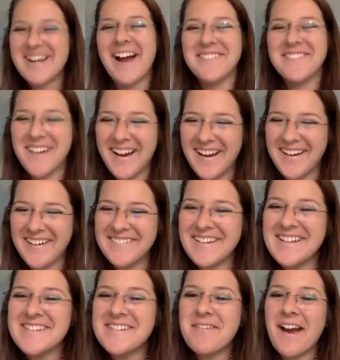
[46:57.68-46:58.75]
time
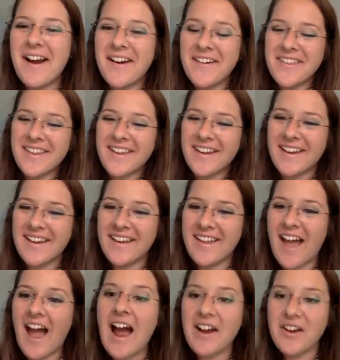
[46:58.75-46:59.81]
is about the
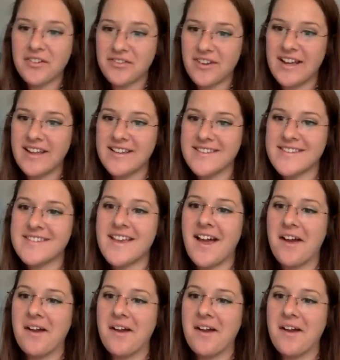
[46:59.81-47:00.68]
idle funds.